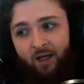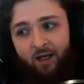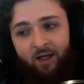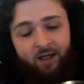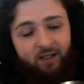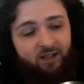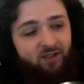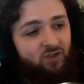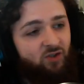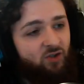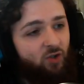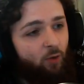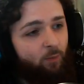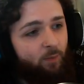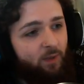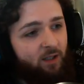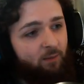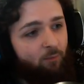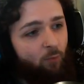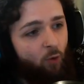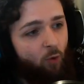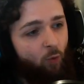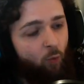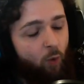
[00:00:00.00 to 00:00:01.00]
There's so many
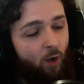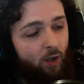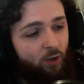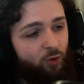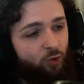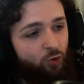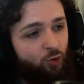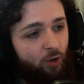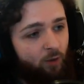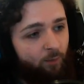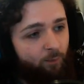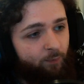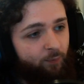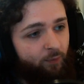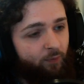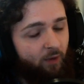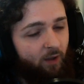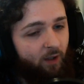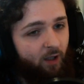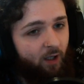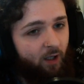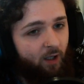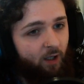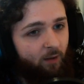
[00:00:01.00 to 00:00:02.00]
more
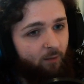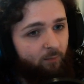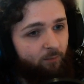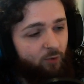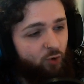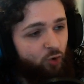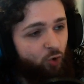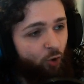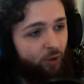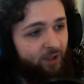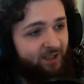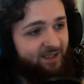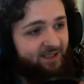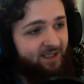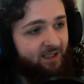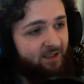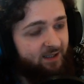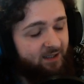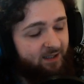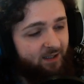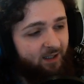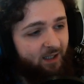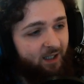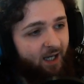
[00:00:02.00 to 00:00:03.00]
1-drop
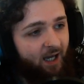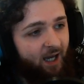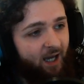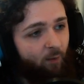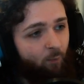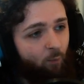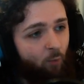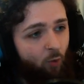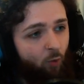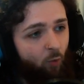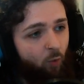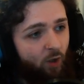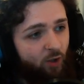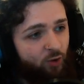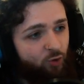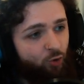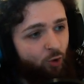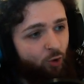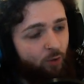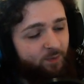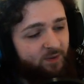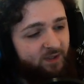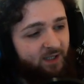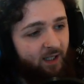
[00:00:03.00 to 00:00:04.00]
choices and more
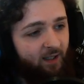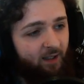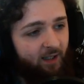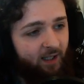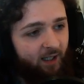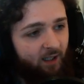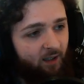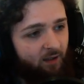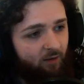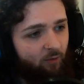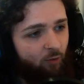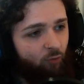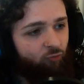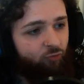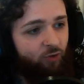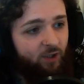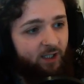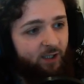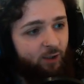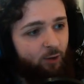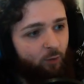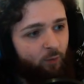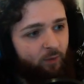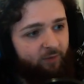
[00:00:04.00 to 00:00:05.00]
1-drops that are like
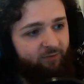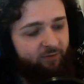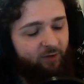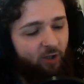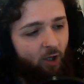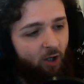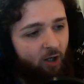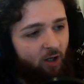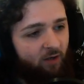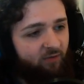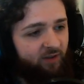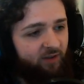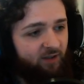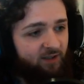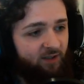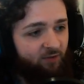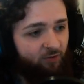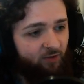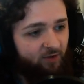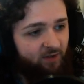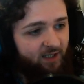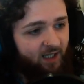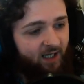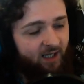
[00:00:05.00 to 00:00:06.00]
really good with curve and
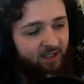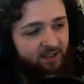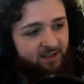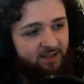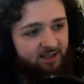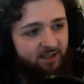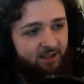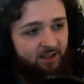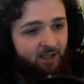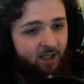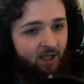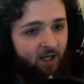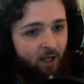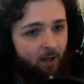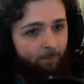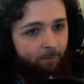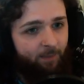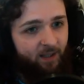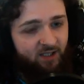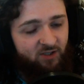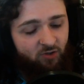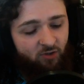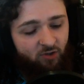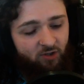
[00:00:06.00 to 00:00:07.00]
different decks, and
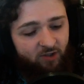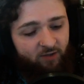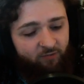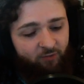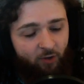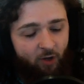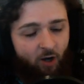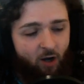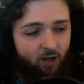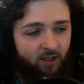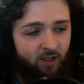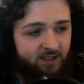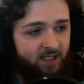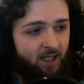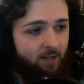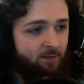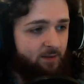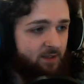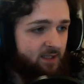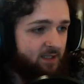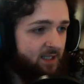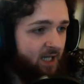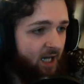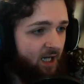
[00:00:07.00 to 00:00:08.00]
based on your different
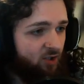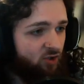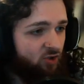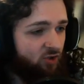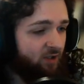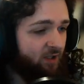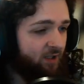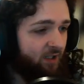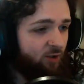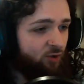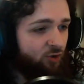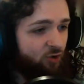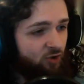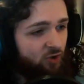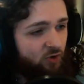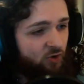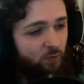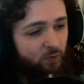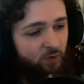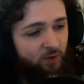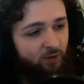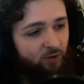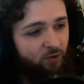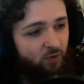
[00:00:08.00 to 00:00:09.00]
archetypes and decks you can now choose
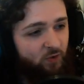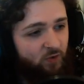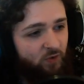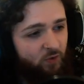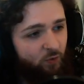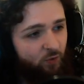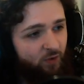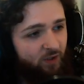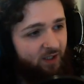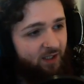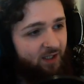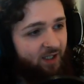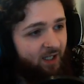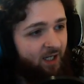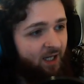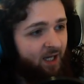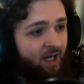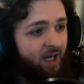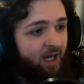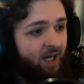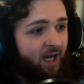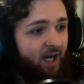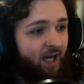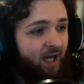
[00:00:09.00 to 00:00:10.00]
between those 3.
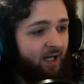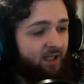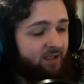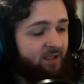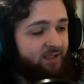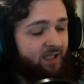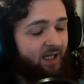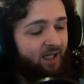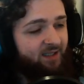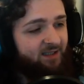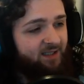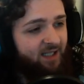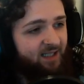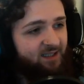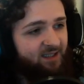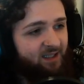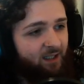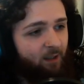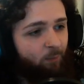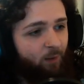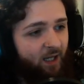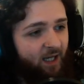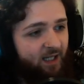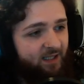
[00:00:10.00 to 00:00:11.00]
And yeah, it's nice that
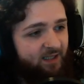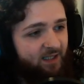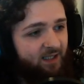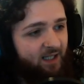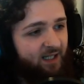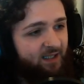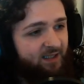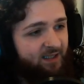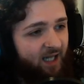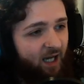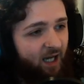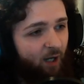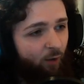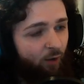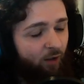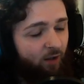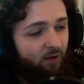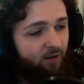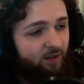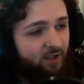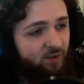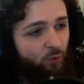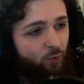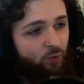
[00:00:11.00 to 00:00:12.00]
Nebula has a nice
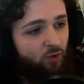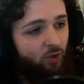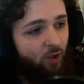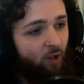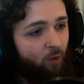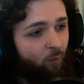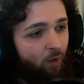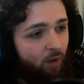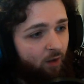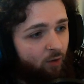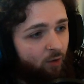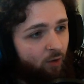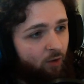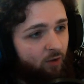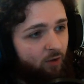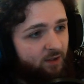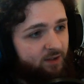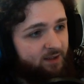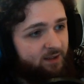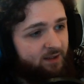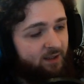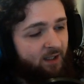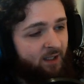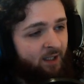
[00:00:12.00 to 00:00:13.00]
counter that's also a 1
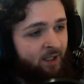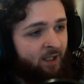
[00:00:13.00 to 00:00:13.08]
cost.